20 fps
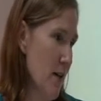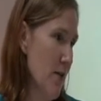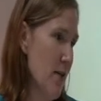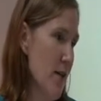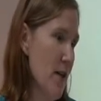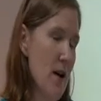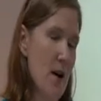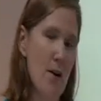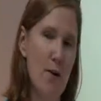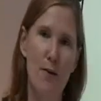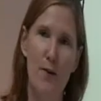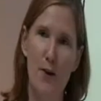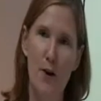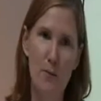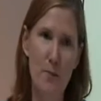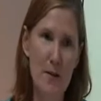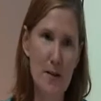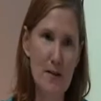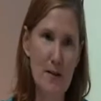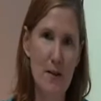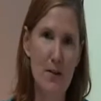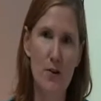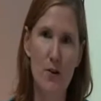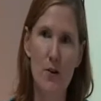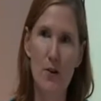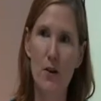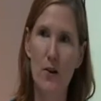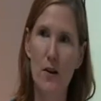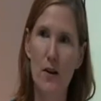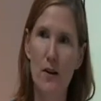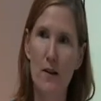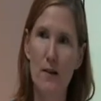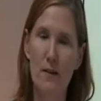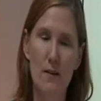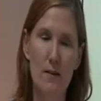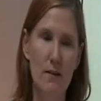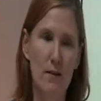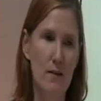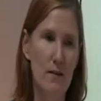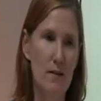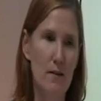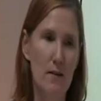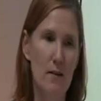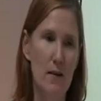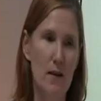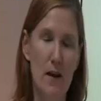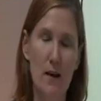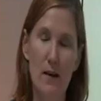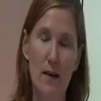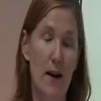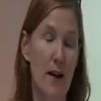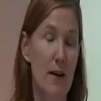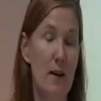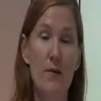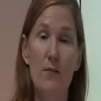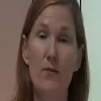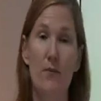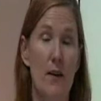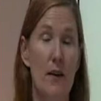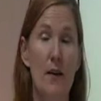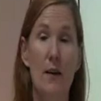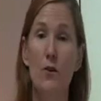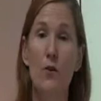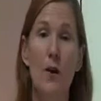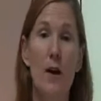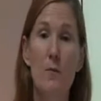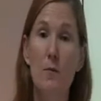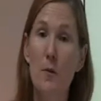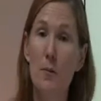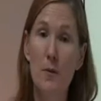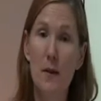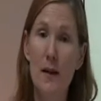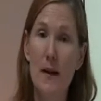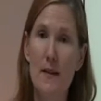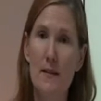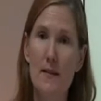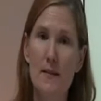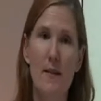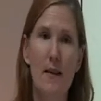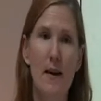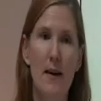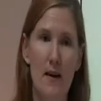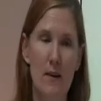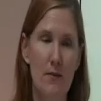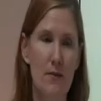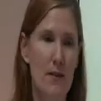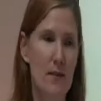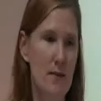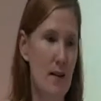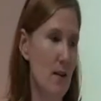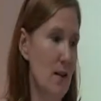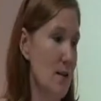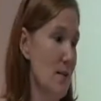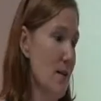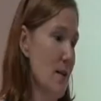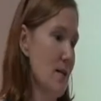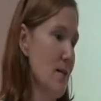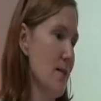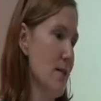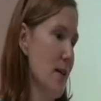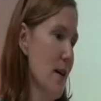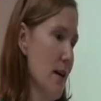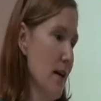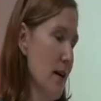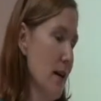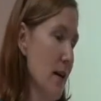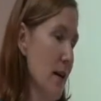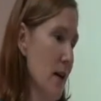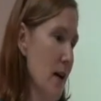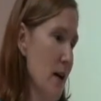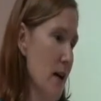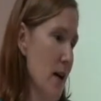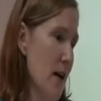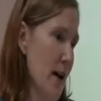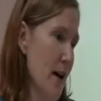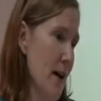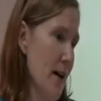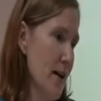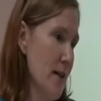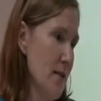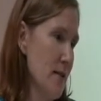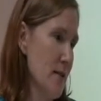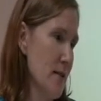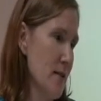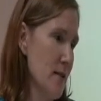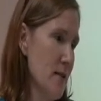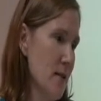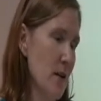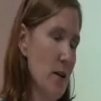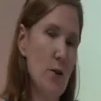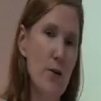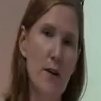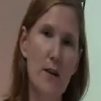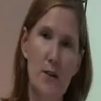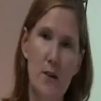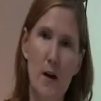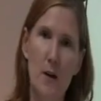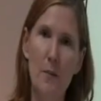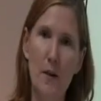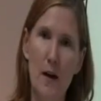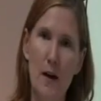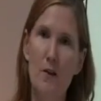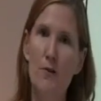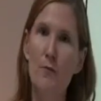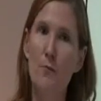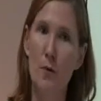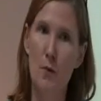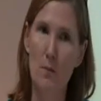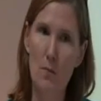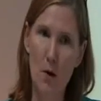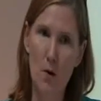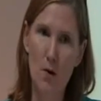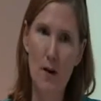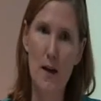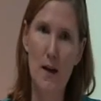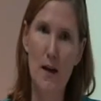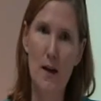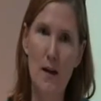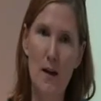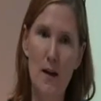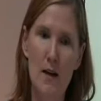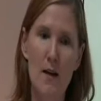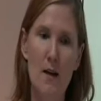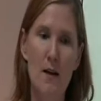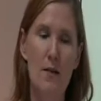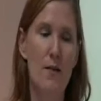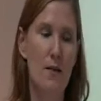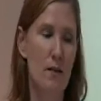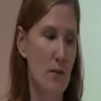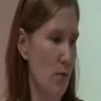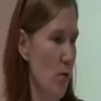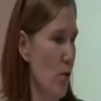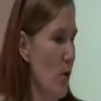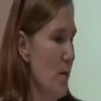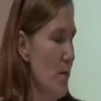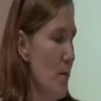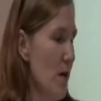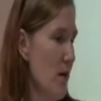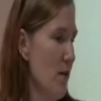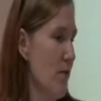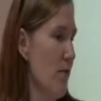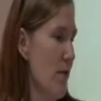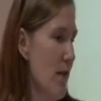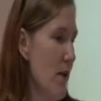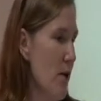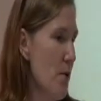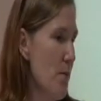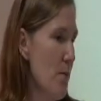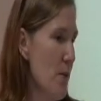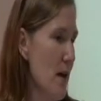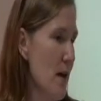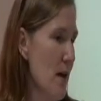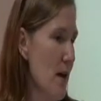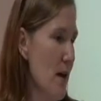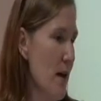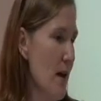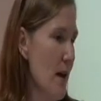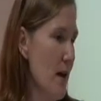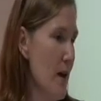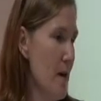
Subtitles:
The Art Therapy Center is kind of an incredible place, and the head of it, Alassane Seck, has done a great job kind of promoting this form of therapy.